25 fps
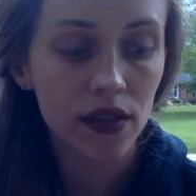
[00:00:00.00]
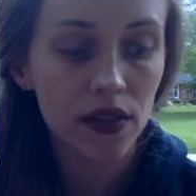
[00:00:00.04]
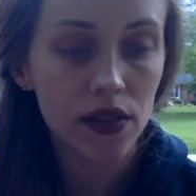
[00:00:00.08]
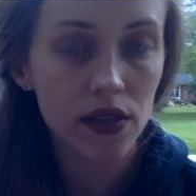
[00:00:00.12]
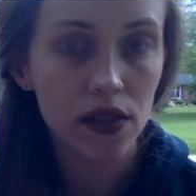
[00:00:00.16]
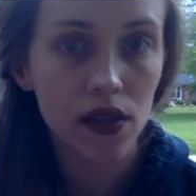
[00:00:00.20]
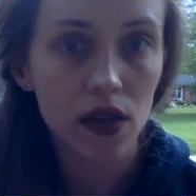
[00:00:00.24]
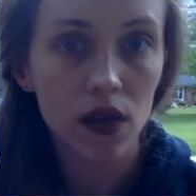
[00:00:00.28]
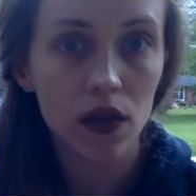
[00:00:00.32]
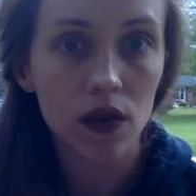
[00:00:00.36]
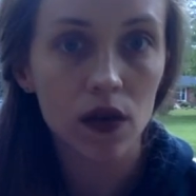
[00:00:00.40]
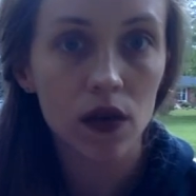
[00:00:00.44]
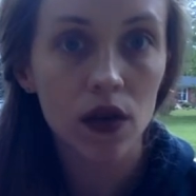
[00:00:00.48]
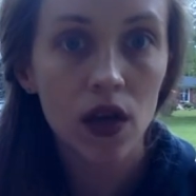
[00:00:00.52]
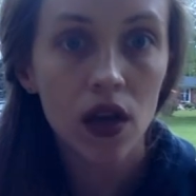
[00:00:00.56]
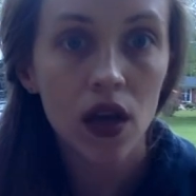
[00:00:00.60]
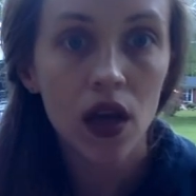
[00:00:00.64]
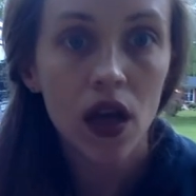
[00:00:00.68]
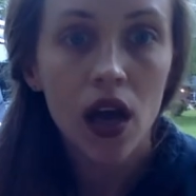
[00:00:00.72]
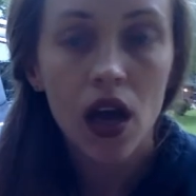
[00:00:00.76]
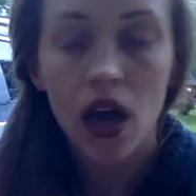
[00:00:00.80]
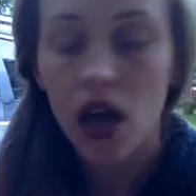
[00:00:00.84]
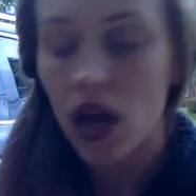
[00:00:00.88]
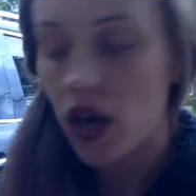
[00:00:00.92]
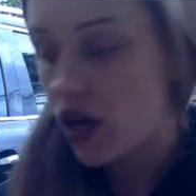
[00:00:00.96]
So
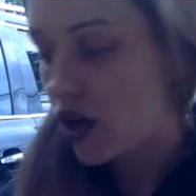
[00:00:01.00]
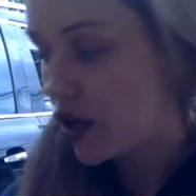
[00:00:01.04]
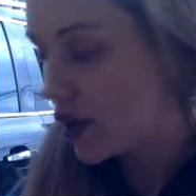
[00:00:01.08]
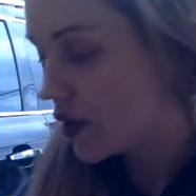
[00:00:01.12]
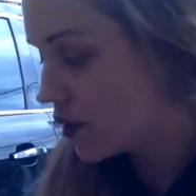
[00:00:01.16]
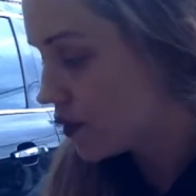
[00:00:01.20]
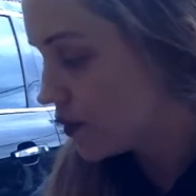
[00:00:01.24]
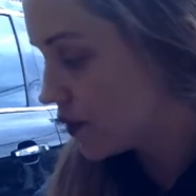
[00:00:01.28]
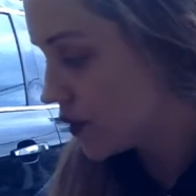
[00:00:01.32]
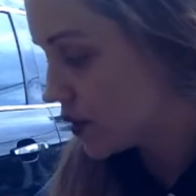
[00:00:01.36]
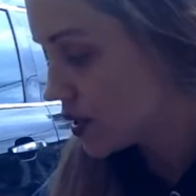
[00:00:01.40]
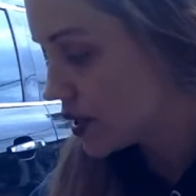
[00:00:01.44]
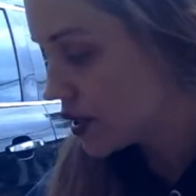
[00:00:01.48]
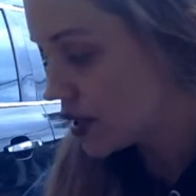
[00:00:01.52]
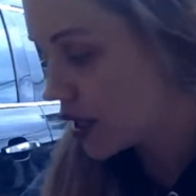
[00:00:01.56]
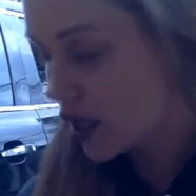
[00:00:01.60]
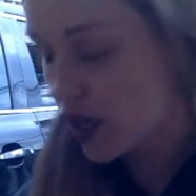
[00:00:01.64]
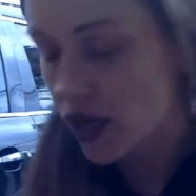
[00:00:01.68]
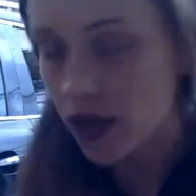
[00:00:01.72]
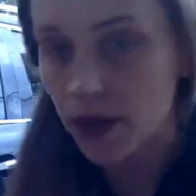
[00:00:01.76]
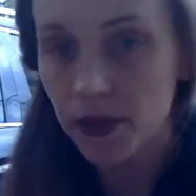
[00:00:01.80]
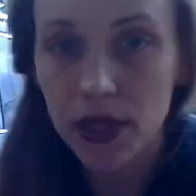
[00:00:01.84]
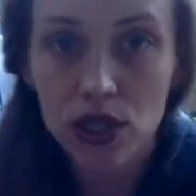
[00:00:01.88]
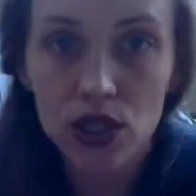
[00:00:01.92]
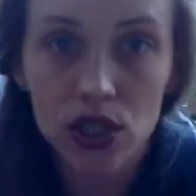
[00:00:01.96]
the first thing
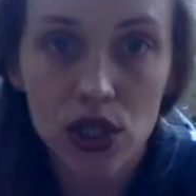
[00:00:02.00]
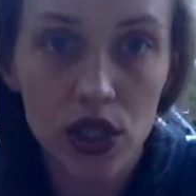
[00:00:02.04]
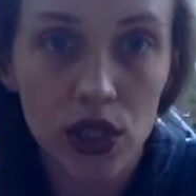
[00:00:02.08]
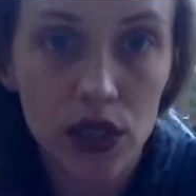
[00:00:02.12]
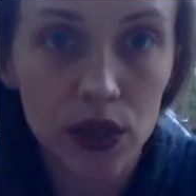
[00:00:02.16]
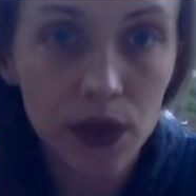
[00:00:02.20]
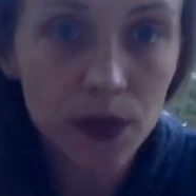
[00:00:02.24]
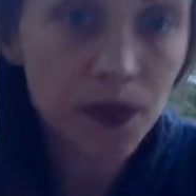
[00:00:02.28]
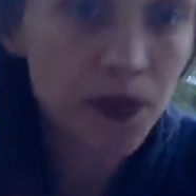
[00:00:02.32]
I'm going to do